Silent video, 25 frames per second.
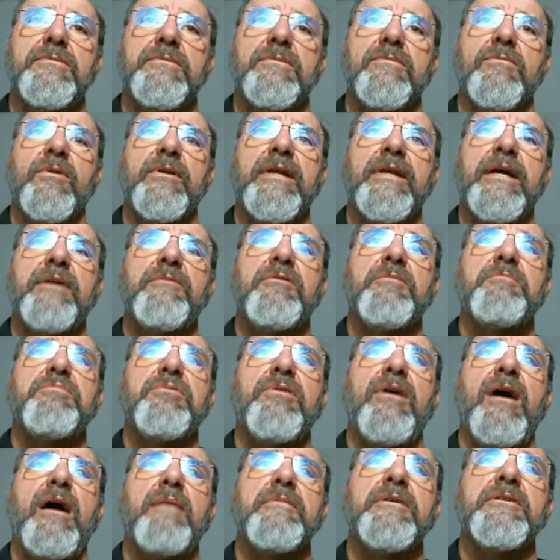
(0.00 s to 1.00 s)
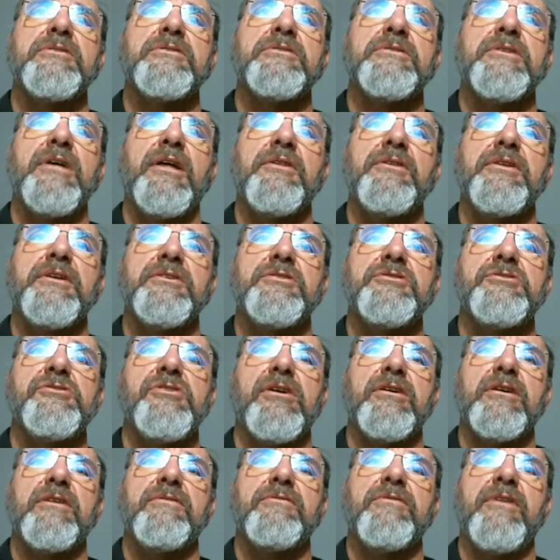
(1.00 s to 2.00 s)
when they were promised this
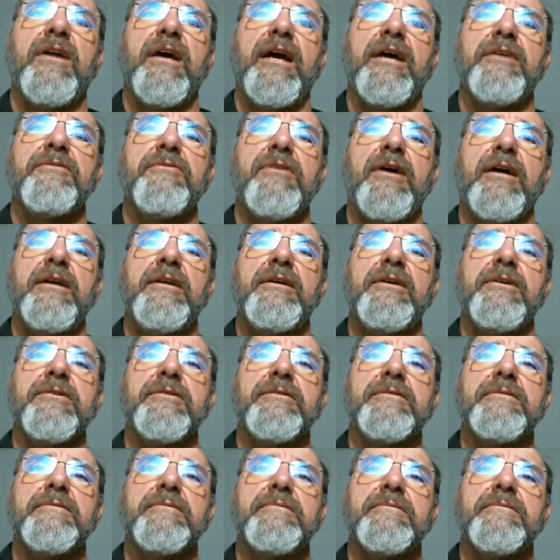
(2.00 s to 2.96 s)
chunk of land right here,